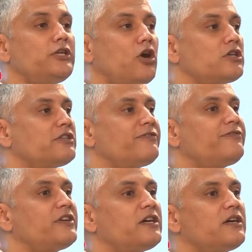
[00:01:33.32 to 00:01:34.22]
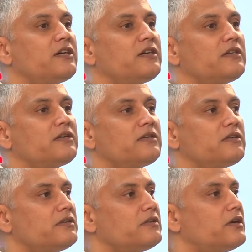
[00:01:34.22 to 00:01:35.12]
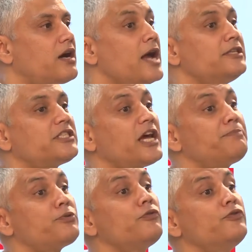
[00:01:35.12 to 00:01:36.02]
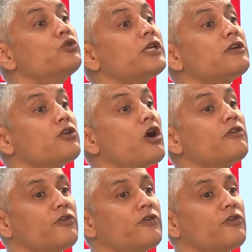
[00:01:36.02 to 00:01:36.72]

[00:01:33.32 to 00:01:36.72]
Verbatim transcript: talks of uh, Einstein proved Newton wrong,